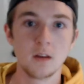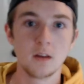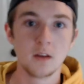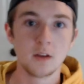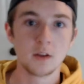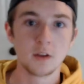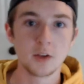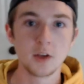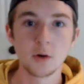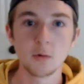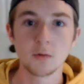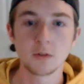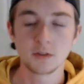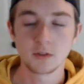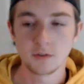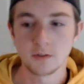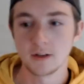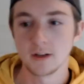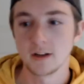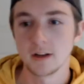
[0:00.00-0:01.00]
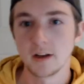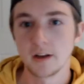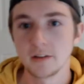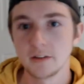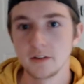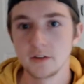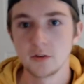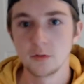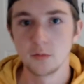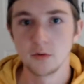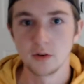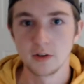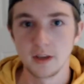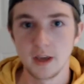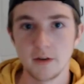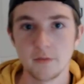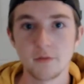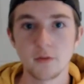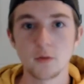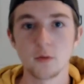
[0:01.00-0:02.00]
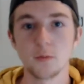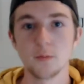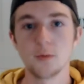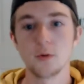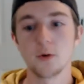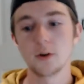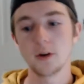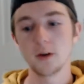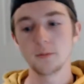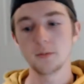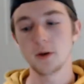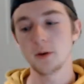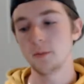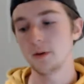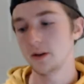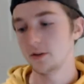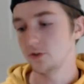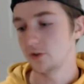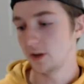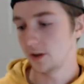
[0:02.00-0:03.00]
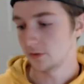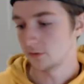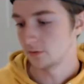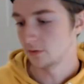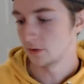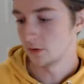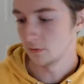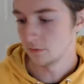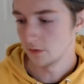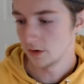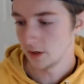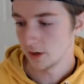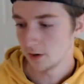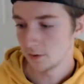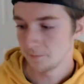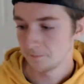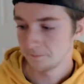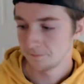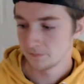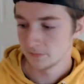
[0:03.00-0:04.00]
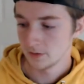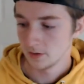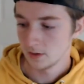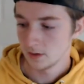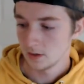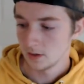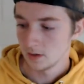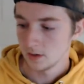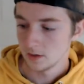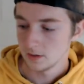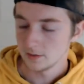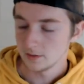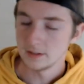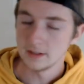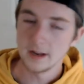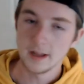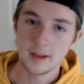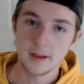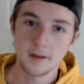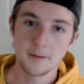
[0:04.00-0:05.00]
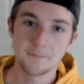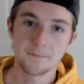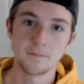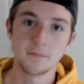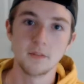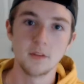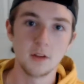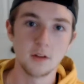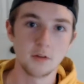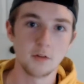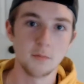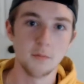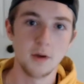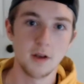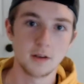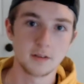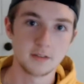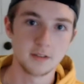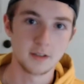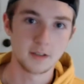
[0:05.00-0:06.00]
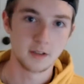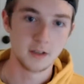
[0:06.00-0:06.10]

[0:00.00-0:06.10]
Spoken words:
Yo, what's going on, guys? It's your boy Gavin or Bornhype coming at you guys with another video. Today, another unboxing.